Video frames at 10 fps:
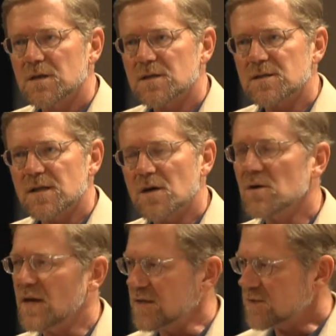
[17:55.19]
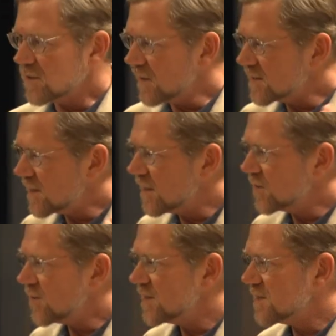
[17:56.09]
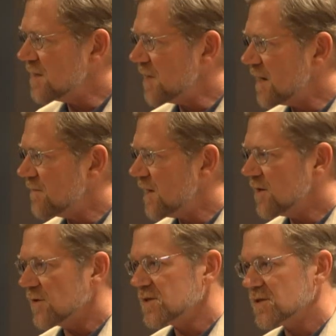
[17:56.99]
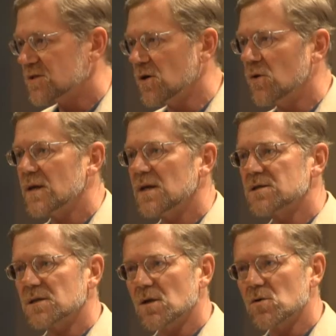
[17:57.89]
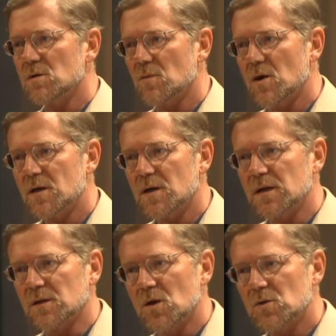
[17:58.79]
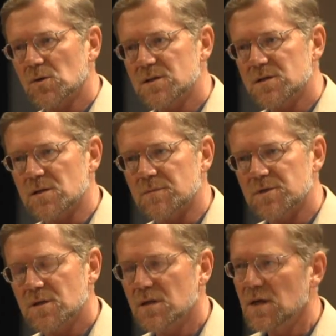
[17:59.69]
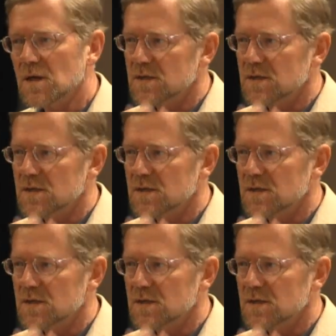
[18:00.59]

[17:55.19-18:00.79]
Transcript: to say okay, so let's increase the amount of acreage that's going into local marketing and local consumption.